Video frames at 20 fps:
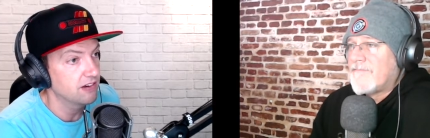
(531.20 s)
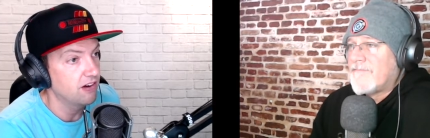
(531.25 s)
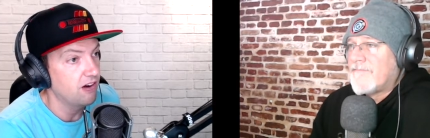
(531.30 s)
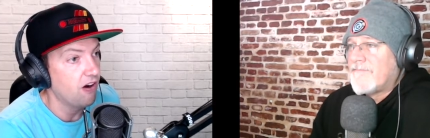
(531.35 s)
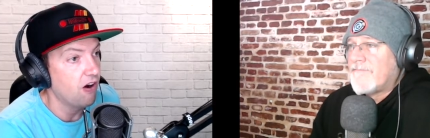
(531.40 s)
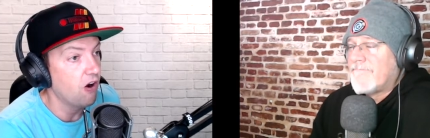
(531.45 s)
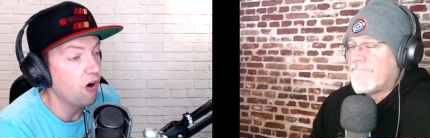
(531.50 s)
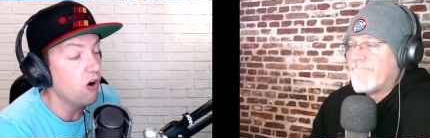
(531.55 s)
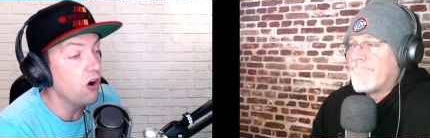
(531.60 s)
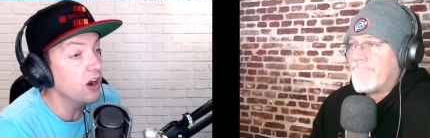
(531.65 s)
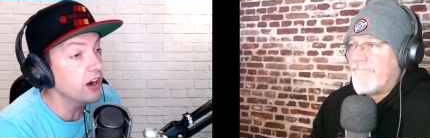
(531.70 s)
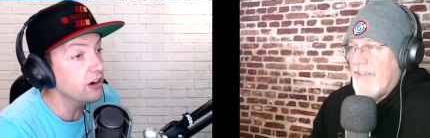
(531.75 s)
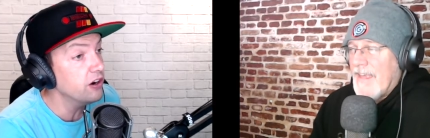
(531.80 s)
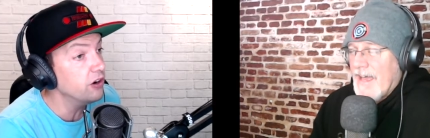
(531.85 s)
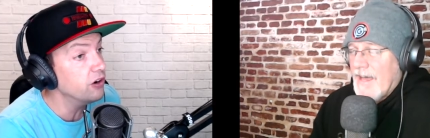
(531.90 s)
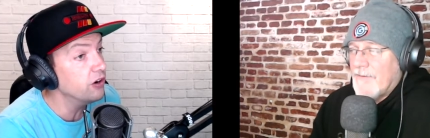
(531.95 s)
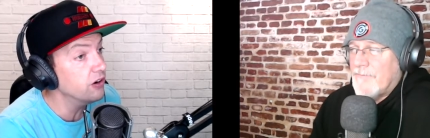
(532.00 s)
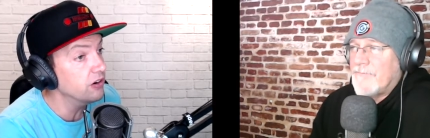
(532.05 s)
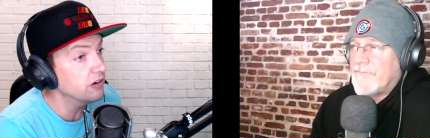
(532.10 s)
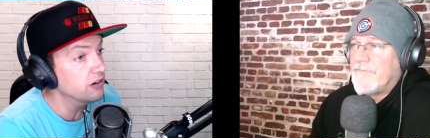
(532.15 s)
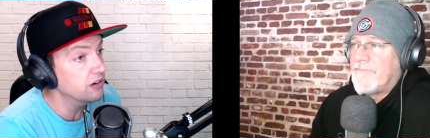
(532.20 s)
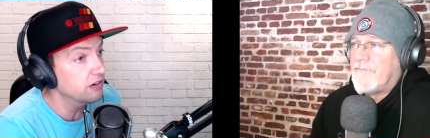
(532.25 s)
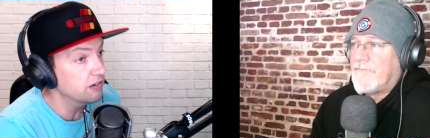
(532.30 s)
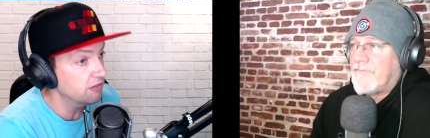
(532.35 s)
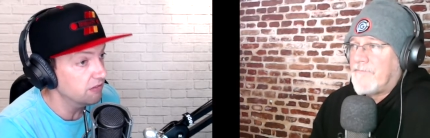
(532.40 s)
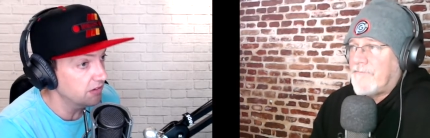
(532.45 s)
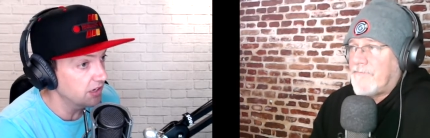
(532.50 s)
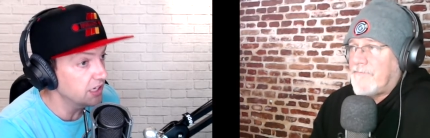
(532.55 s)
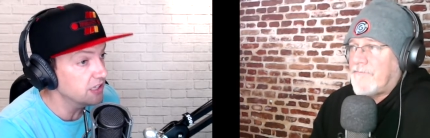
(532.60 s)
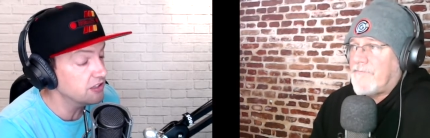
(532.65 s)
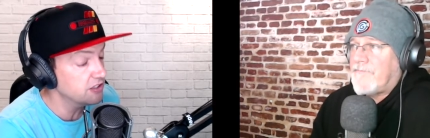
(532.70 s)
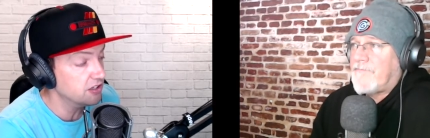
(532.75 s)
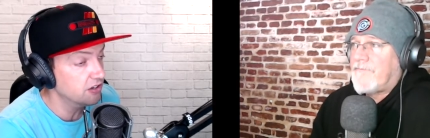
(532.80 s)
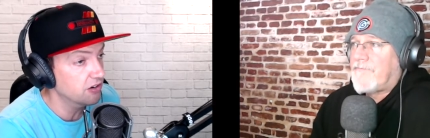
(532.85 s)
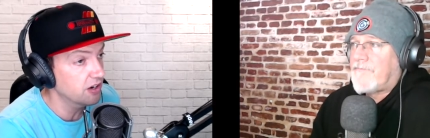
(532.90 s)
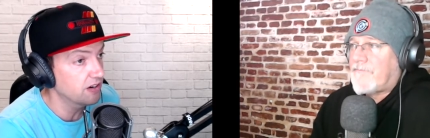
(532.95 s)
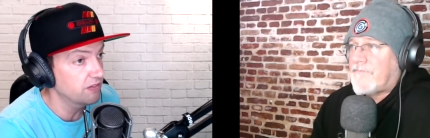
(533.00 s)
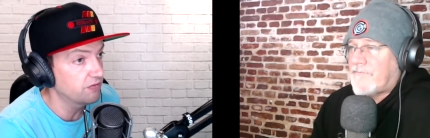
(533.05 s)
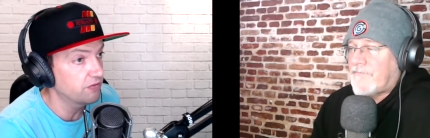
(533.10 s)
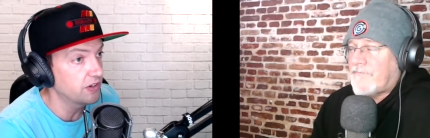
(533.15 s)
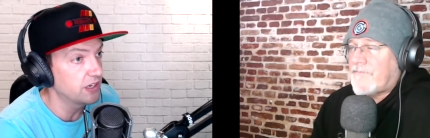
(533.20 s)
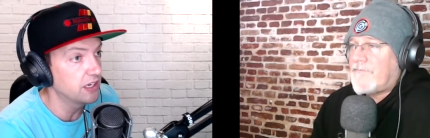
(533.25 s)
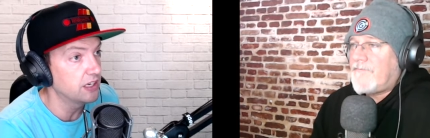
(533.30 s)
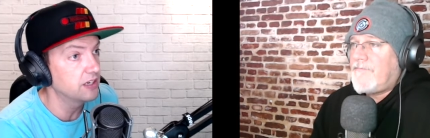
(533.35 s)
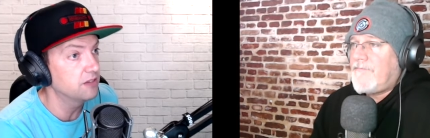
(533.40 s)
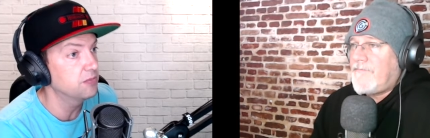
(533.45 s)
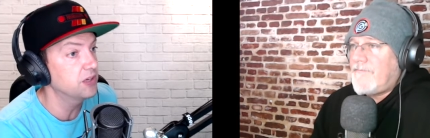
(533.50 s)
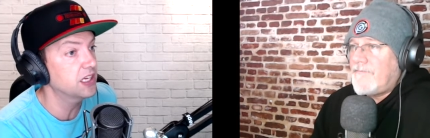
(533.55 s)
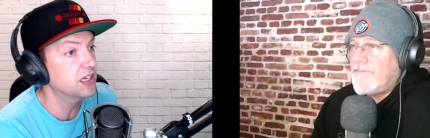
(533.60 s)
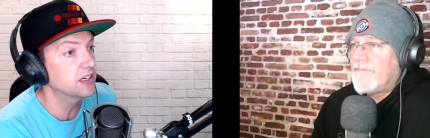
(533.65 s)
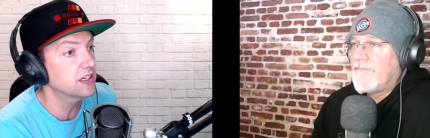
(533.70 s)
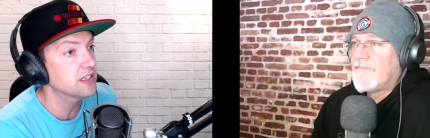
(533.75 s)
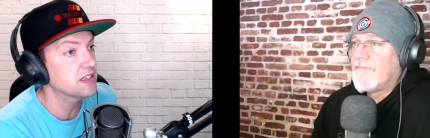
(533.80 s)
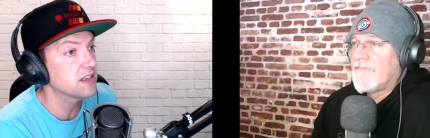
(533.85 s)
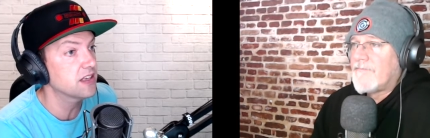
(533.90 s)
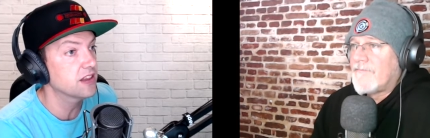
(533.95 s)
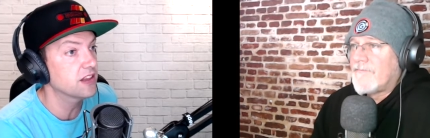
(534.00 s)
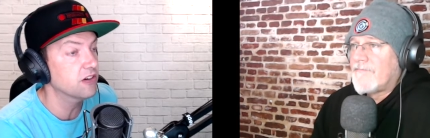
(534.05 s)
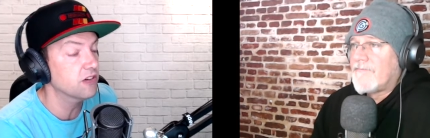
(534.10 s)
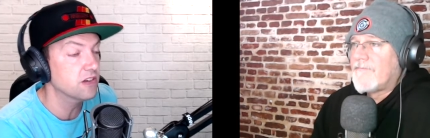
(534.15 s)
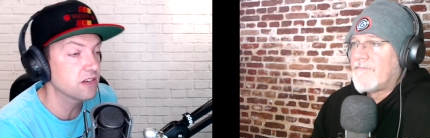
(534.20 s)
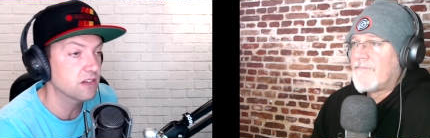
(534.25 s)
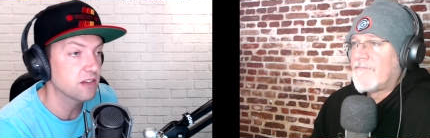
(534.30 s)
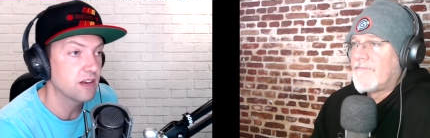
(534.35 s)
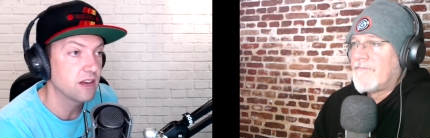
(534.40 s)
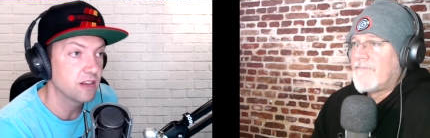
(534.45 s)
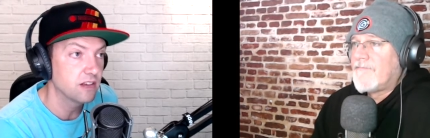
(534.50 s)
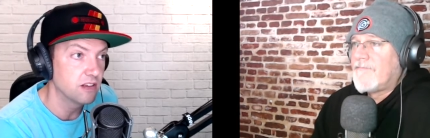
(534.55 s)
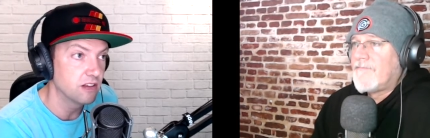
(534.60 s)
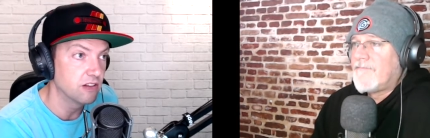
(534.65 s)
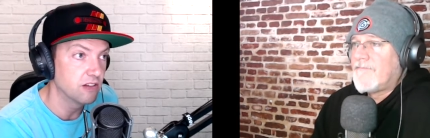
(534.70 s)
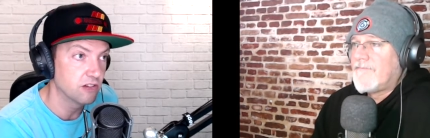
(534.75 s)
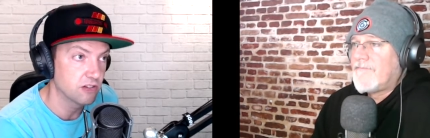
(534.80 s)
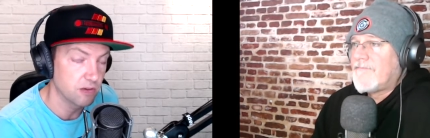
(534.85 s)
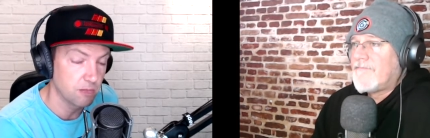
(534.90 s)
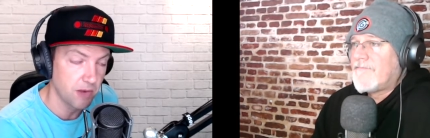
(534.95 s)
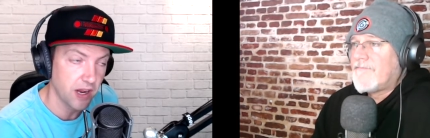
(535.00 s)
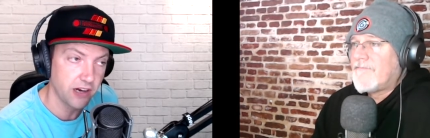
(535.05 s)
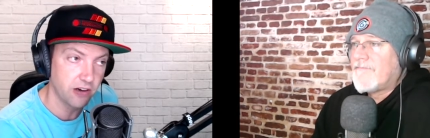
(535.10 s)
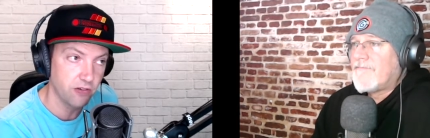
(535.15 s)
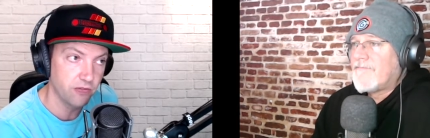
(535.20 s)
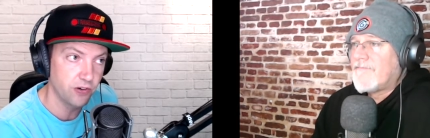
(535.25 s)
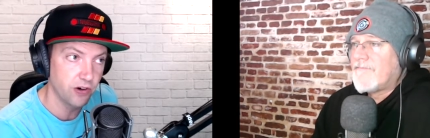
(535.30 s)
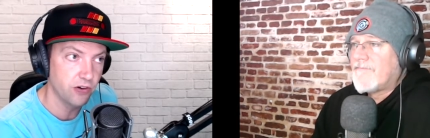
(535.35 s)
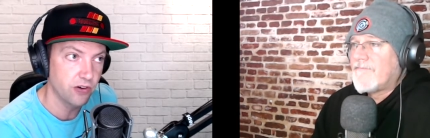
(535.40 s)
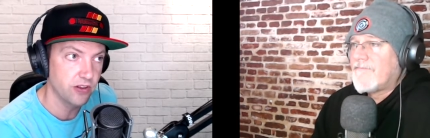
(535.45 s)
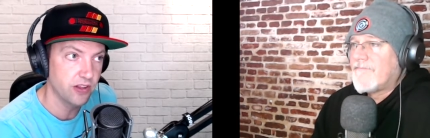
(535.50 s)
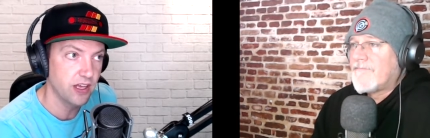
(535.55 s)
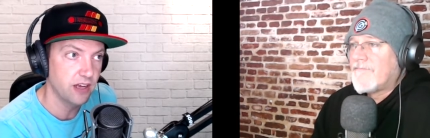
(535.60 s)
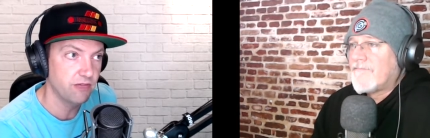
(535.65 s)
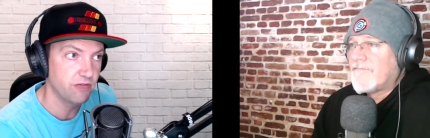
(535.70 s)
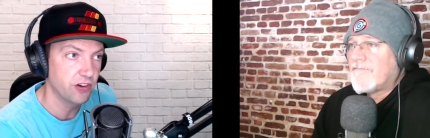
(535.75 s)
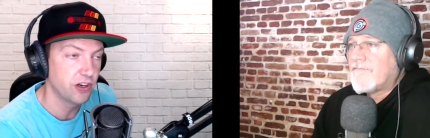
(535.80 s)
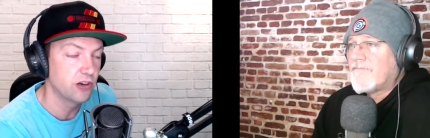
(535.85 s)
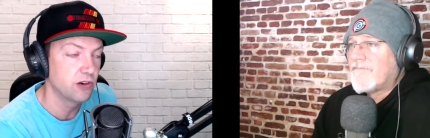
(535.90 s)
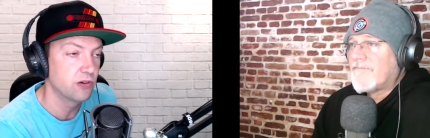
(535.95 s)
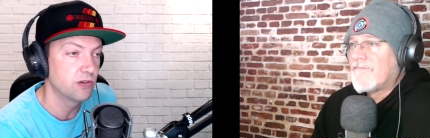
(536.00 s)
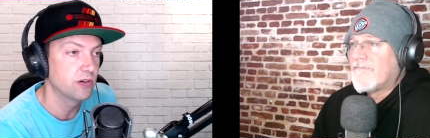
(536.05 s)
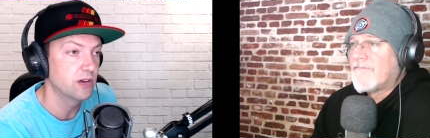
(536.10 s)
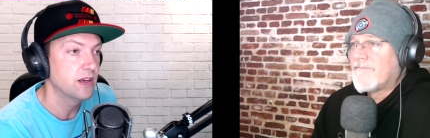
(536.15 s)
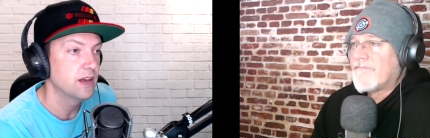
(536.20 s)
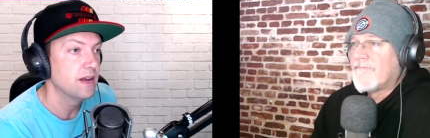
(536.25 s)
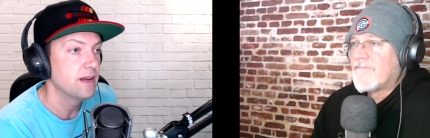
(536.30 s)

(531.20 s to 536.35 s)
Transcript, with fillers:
Speaker 1: on her yeah. Instagram feed, because there's there's a microphone on that phone.